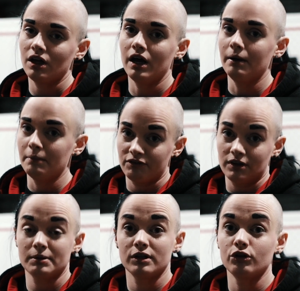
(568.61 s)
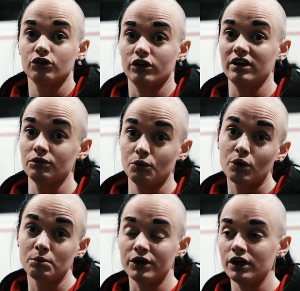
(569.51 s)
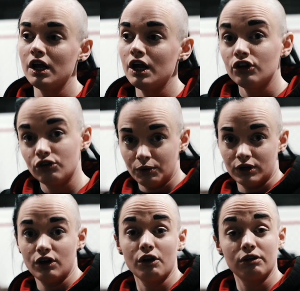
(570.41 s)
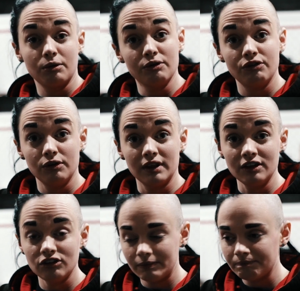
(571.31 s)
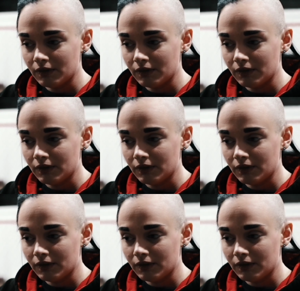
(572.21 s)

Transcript: and feel a bit looser and warmer. So we're going to go through a few things.